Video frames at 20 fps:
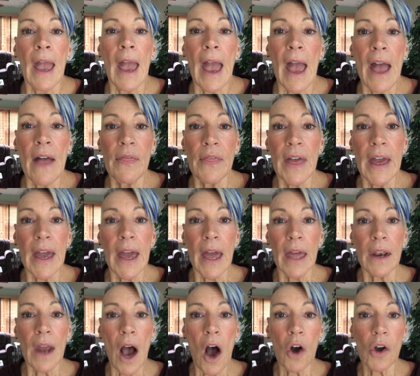And
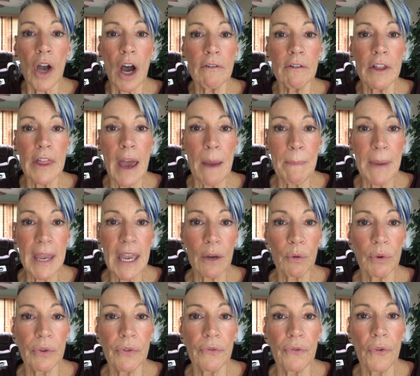then I'll cover that pan
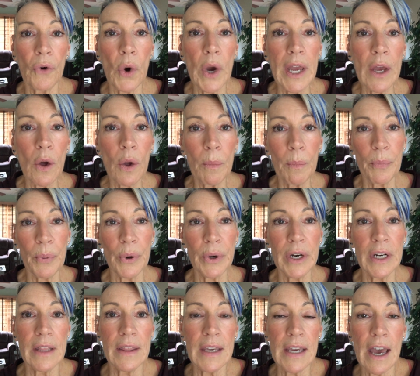with foil, put
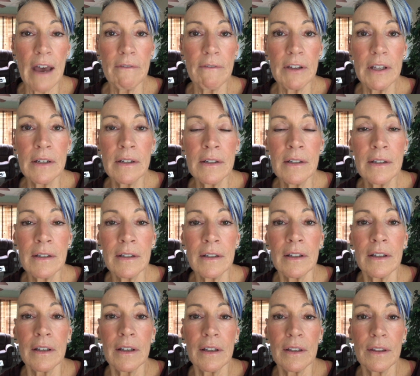it in the oven,
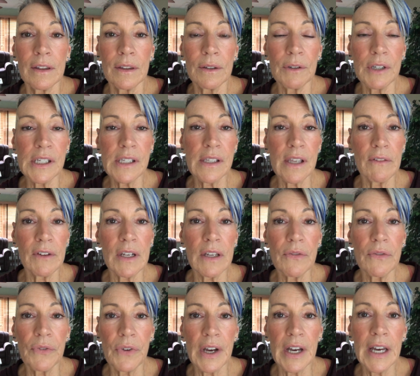
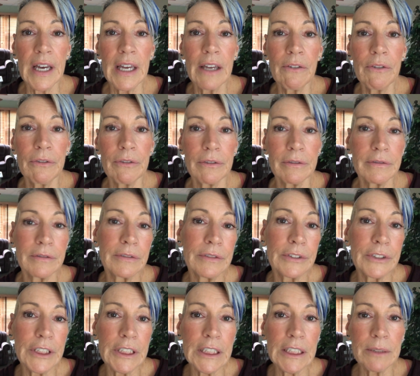375
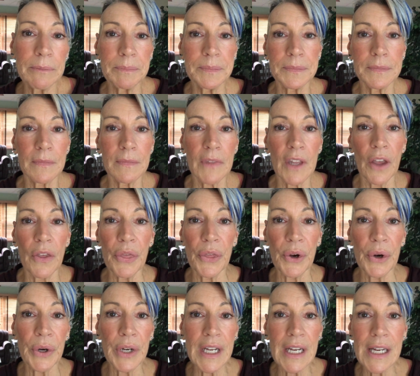for
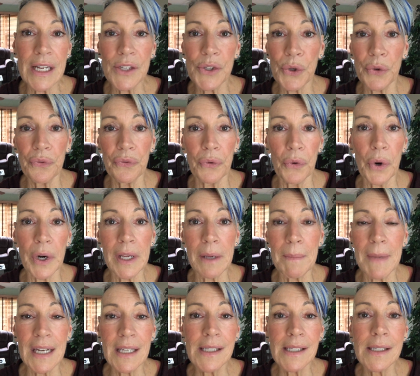30 to 40
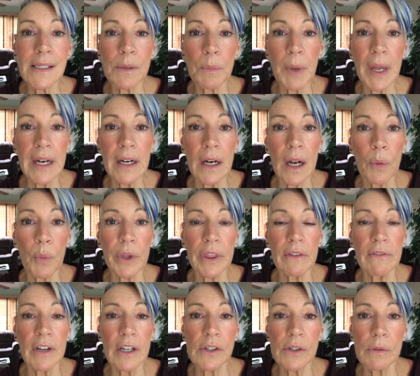minutes, depending on what the
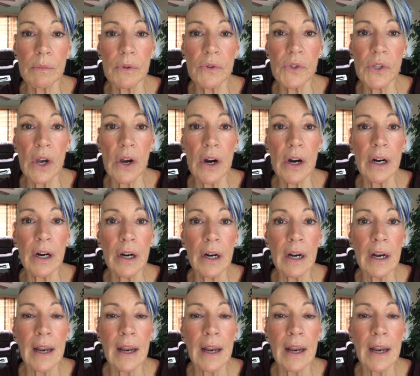vegetables are.